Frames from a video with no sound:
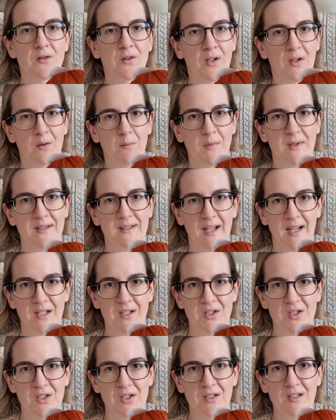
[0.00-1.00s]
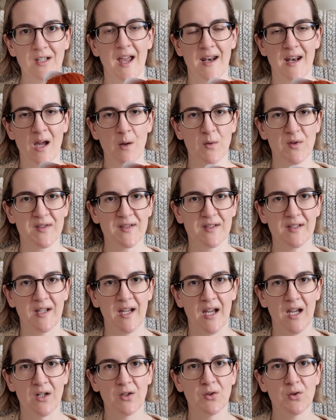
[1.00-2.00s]
recommendation and I was
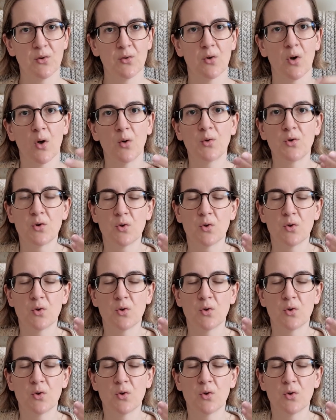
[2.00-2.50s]
scared to go